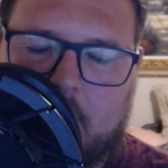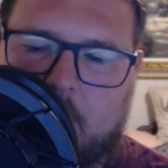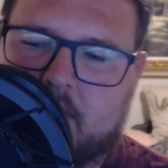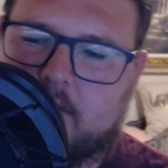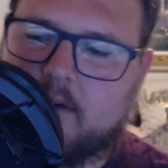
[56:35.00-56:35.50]

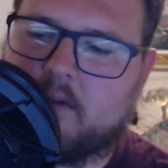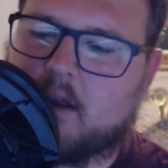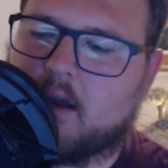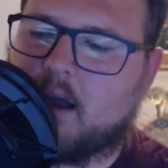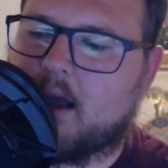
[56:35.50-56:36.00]
question from
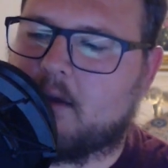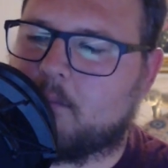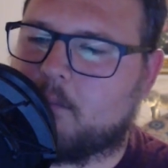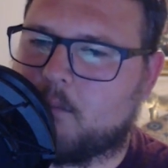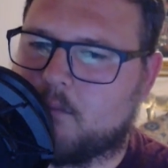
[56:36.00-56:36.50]
the
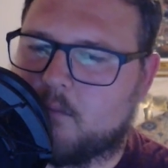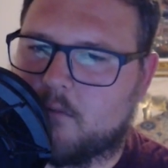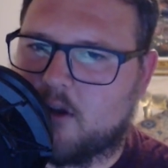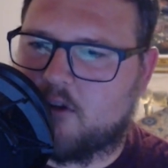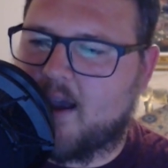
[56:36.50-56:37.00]

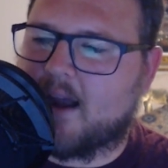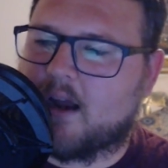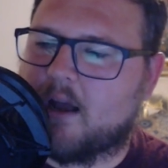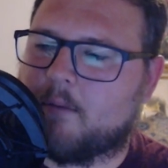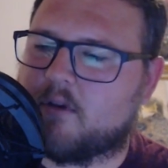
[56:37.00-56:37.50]
chat
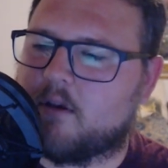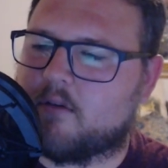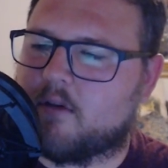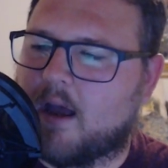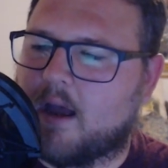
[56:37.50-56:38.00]
comes
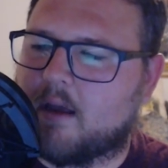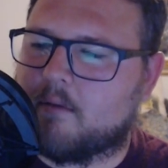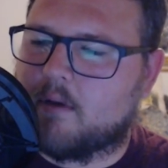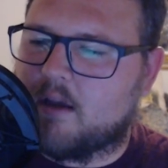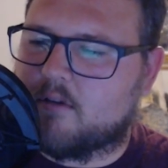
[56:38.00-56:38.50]
is
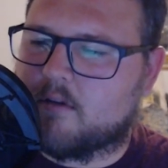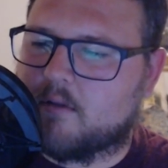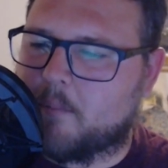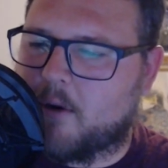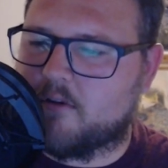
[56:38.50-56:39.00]

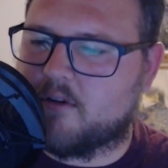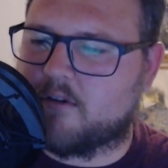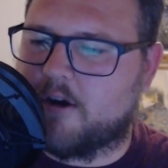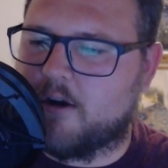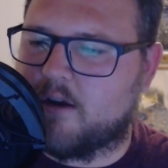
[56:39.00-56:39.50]
the person is
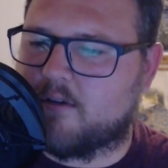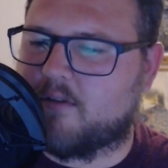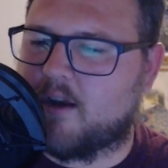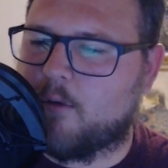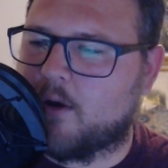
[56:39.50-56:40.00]
curious if
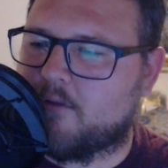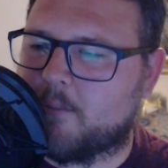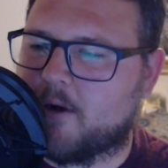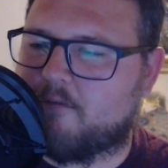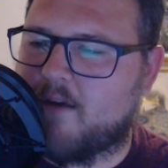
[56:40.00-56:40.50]
anyone
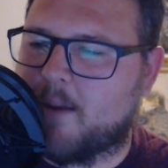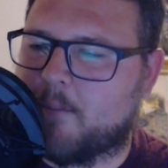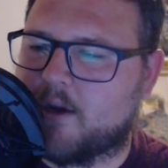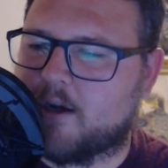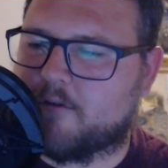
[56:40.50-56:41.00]
from your
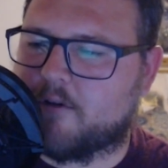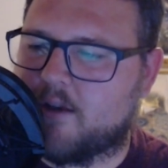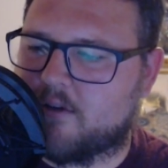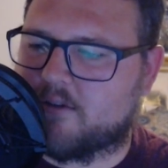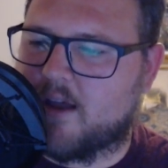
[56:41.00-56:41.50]
family, your
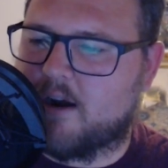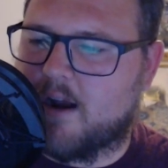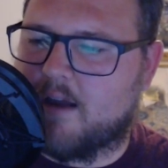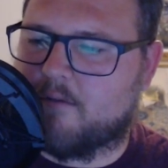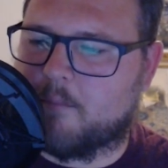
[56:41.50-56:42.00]
friends, etc.
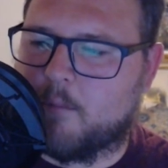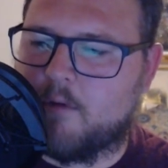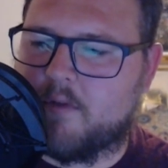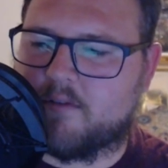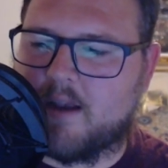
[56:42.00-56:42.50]
have
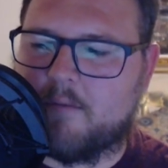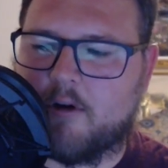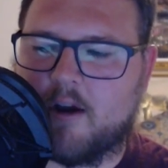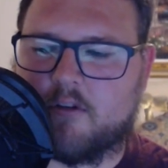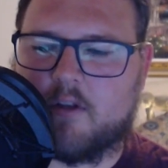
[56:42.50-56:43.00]
moved the same
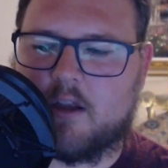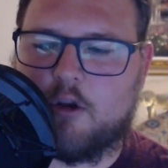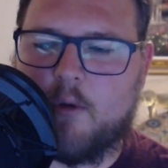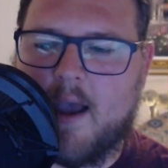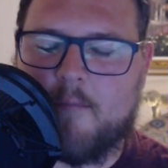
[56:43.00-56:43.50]
direction that
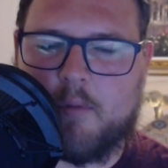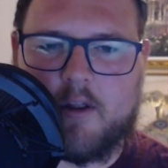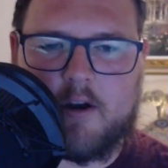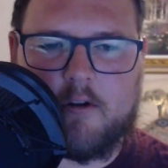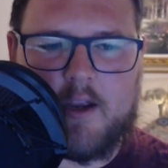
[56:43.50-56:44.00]
you have
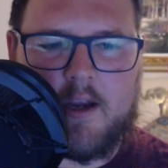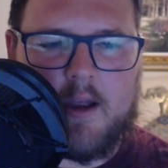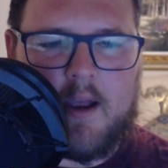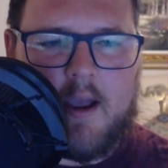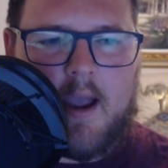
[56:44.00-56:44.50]
politically,
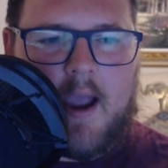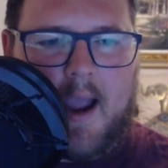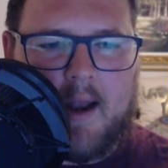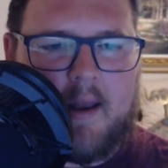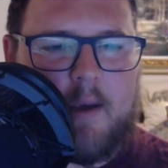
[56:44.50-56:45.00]

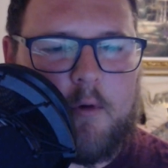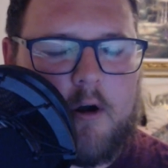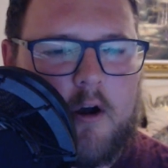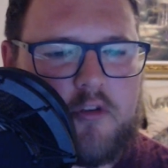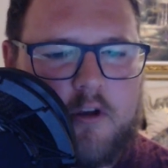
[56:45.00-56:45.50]
and they were
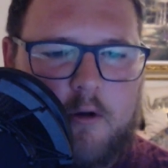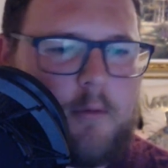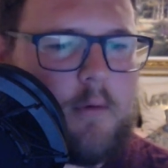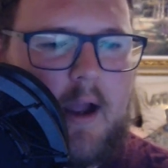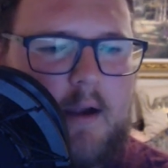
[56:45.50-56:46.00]

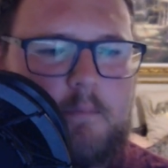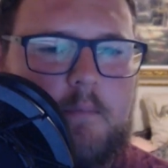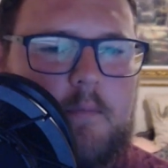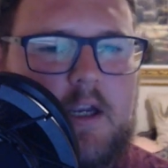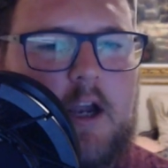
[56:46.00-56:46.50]
also
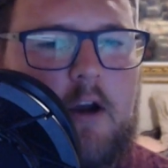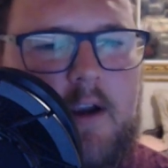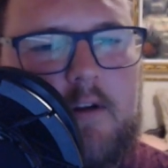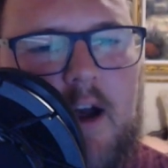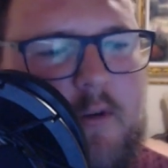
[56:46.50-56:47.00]

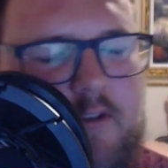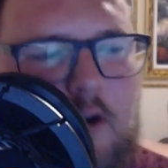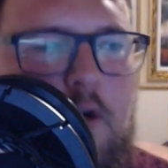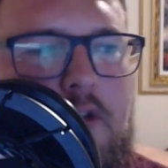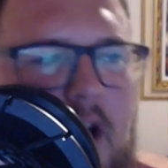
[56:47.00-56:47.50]
going Thomas
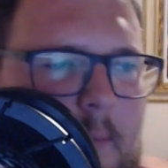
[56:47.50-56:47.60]
Sowell